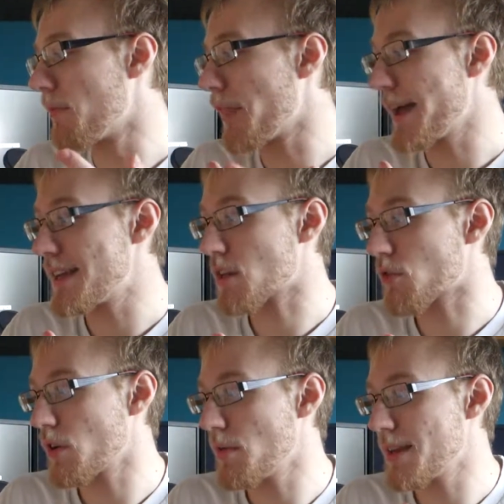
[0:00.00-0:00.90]
there is a
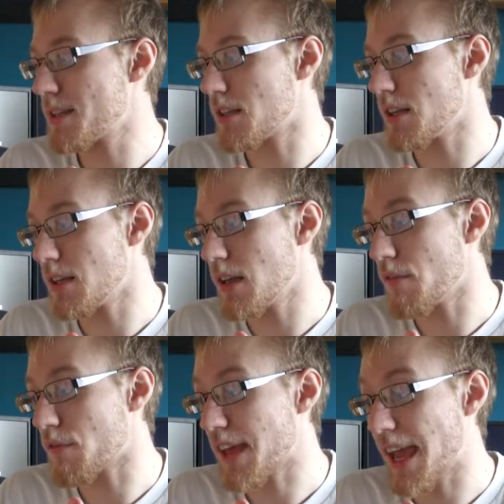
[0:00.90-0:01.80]
3 metre
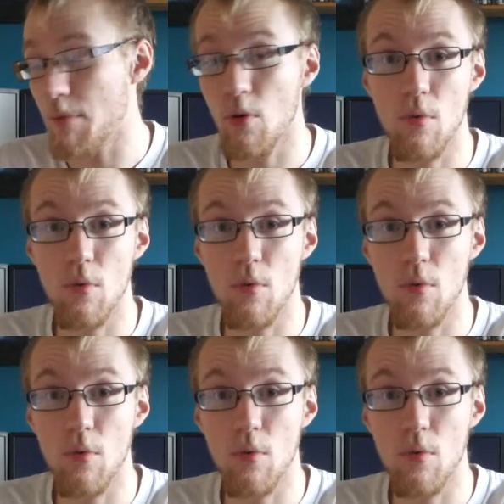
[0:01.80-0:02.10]
length cable,